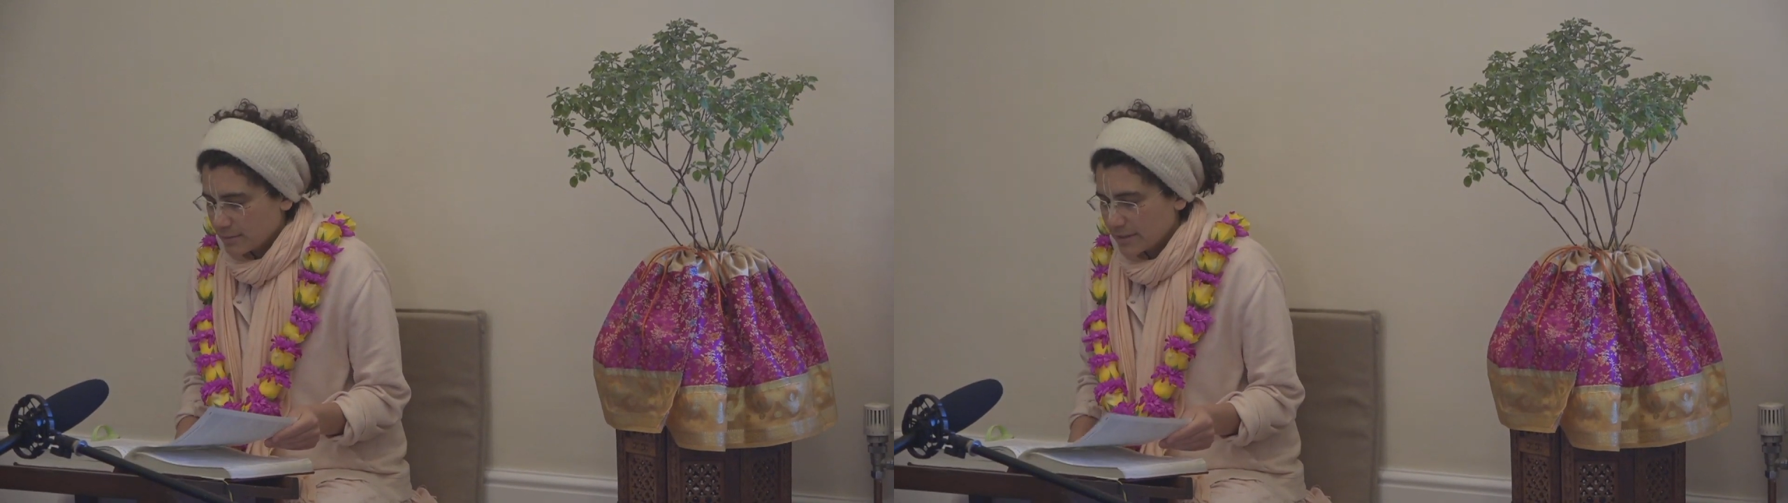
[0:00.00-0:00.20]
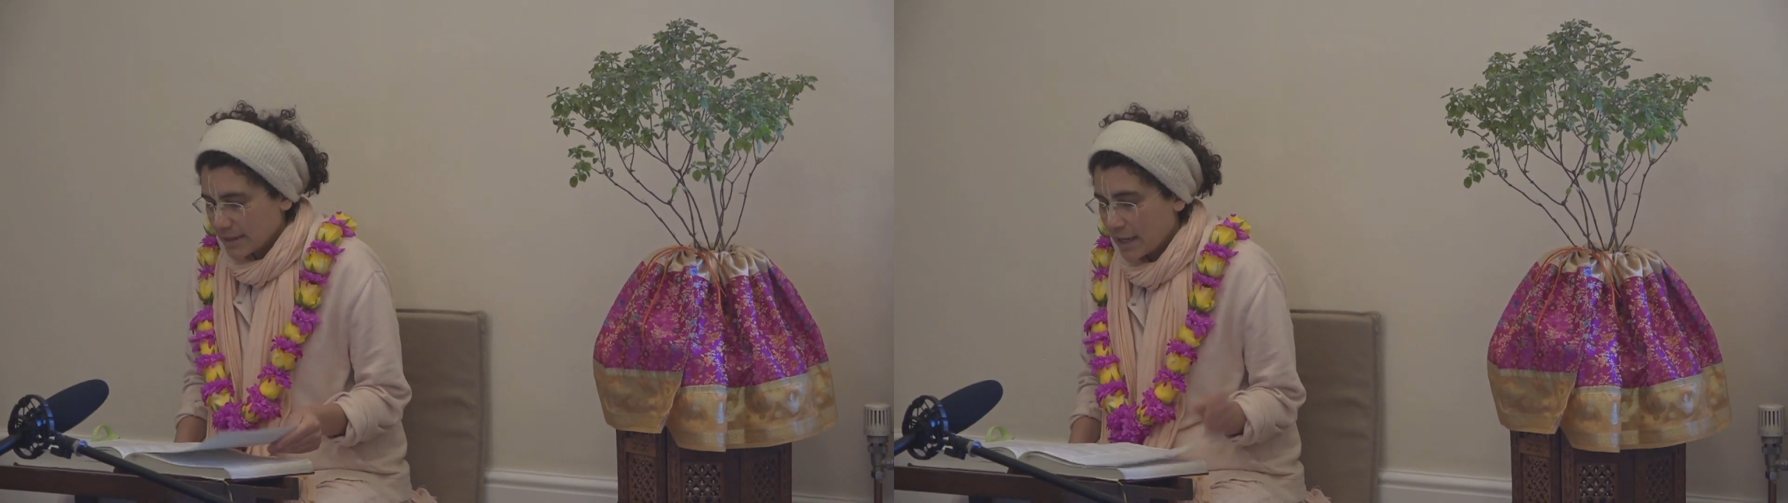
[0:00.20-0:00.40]

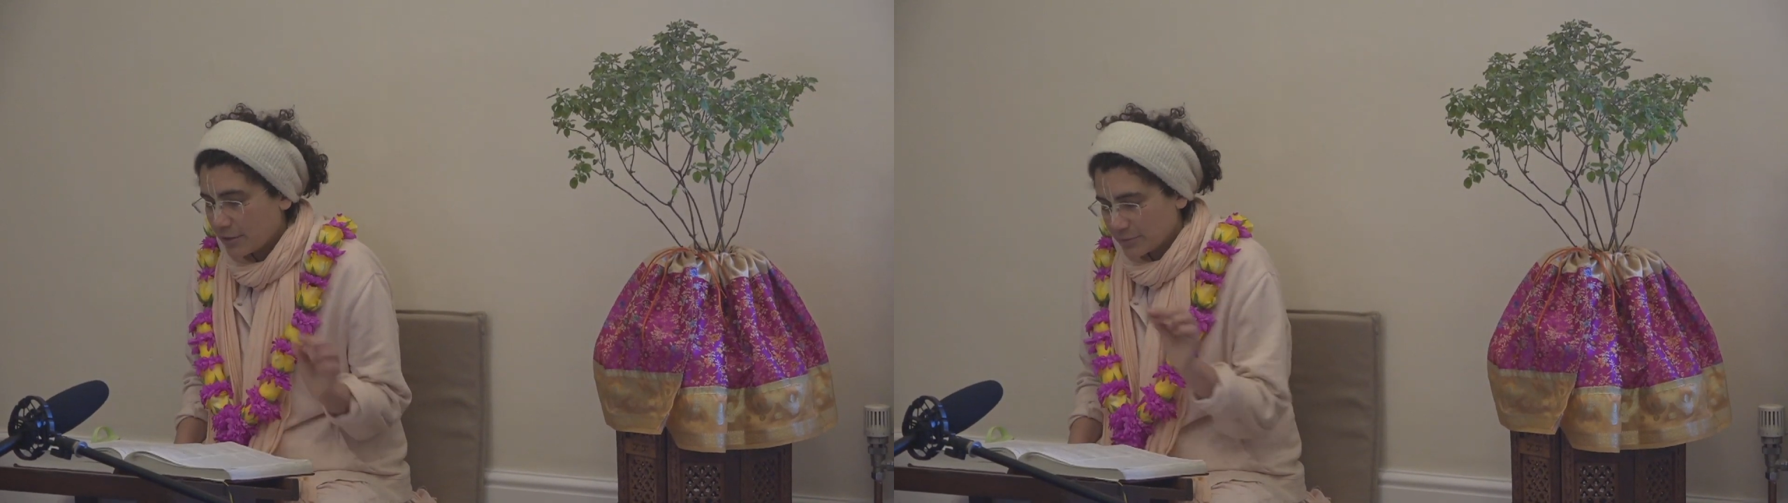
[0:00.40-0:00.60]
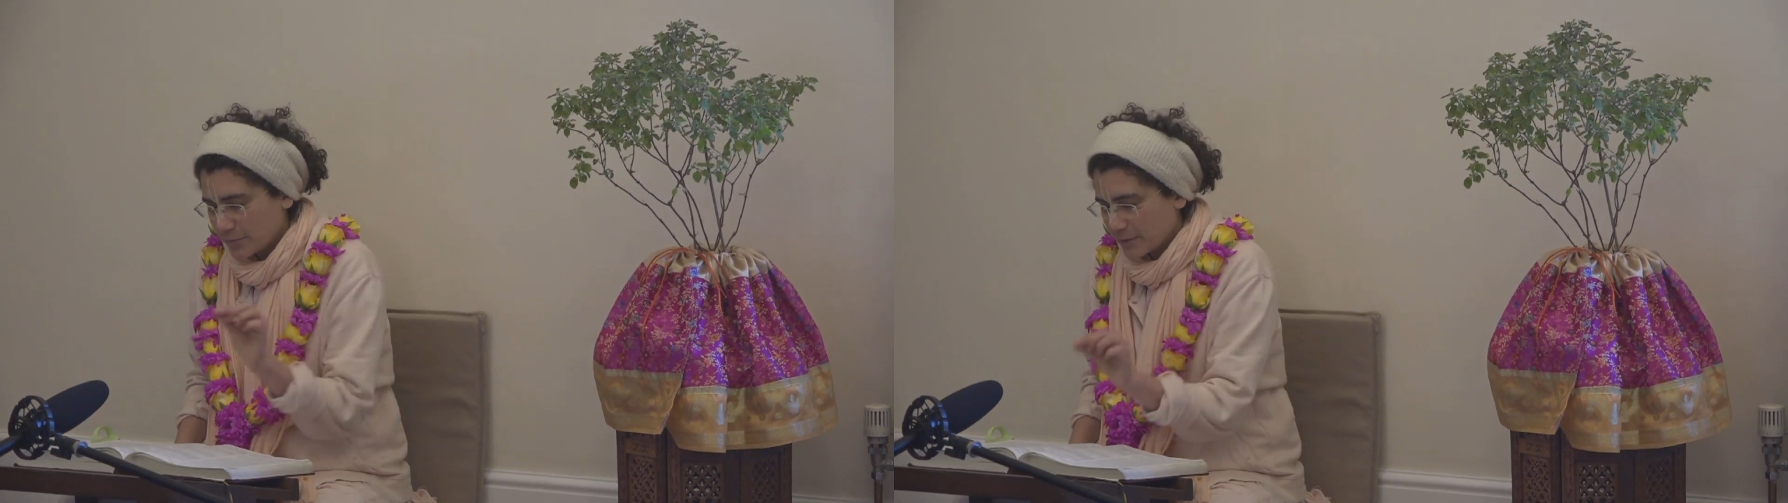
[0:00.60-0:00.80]
But
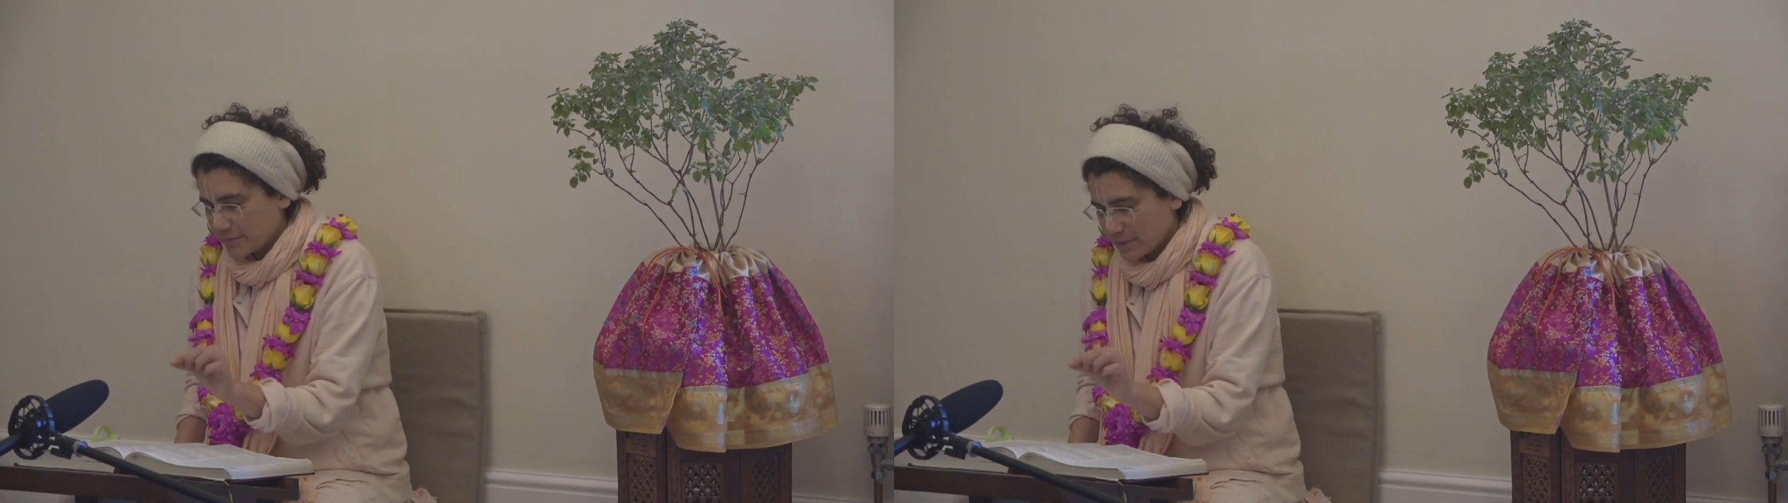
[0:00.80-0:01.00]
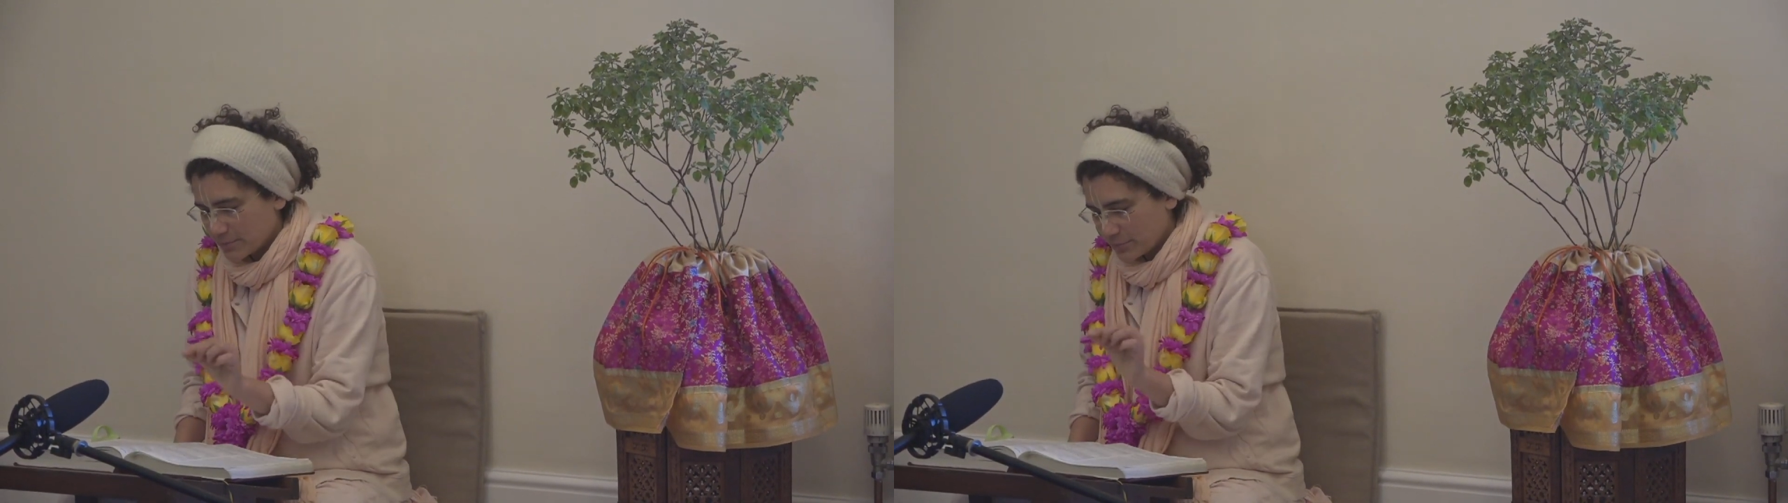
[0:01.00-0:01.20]
now, upon being